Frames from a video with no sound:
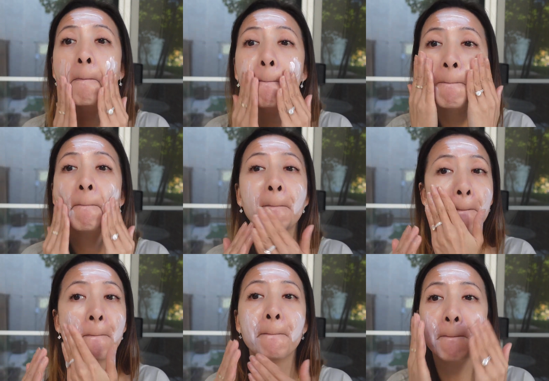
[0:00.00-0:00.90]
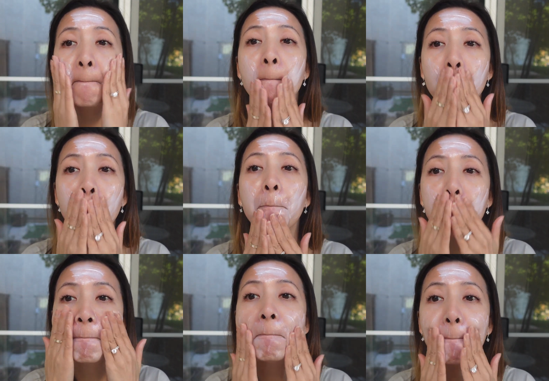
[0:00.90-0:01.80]

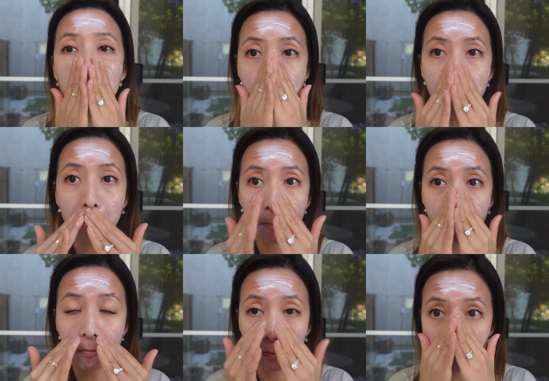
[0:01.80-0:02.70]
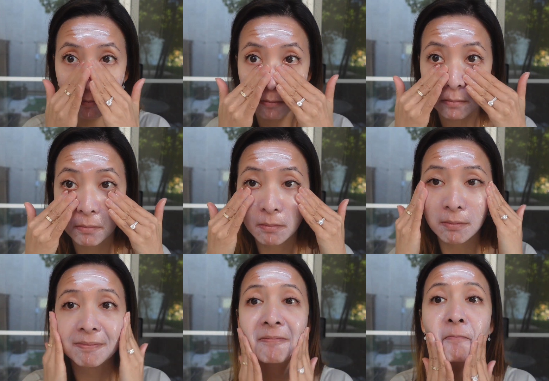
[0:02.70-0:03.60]

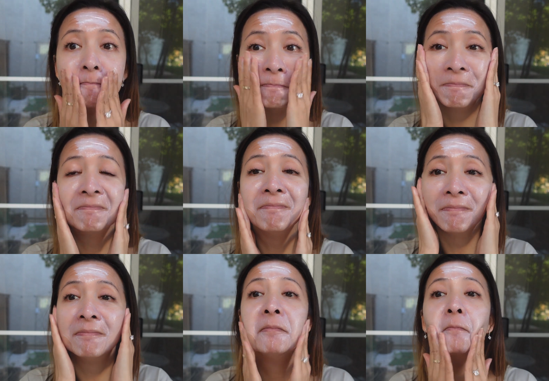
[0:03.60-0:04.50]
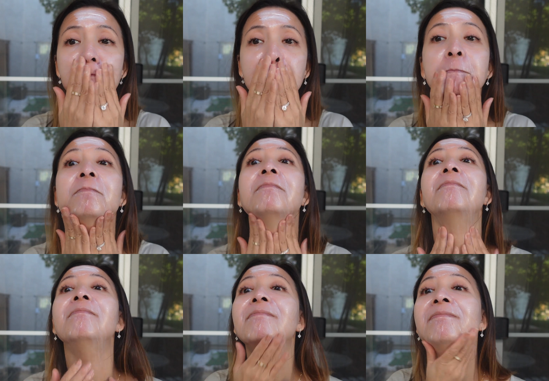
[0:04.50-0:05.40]

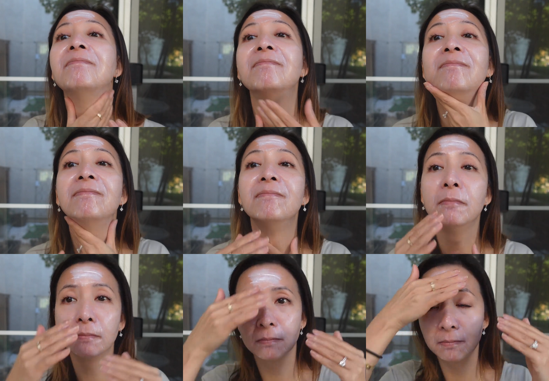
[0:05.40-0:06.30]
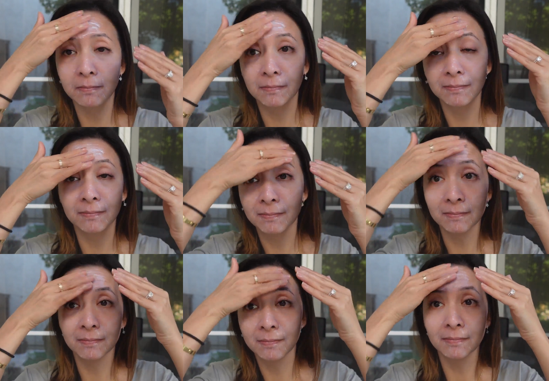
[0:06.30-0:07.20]

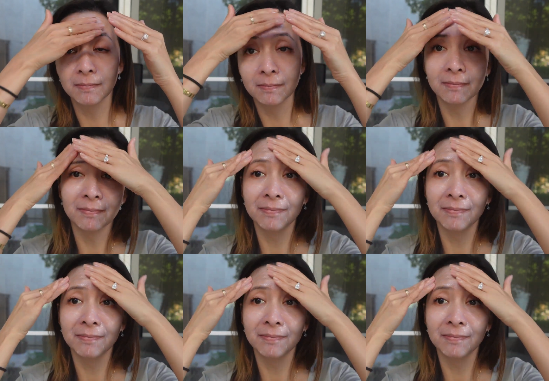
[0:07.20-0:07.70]
(silence)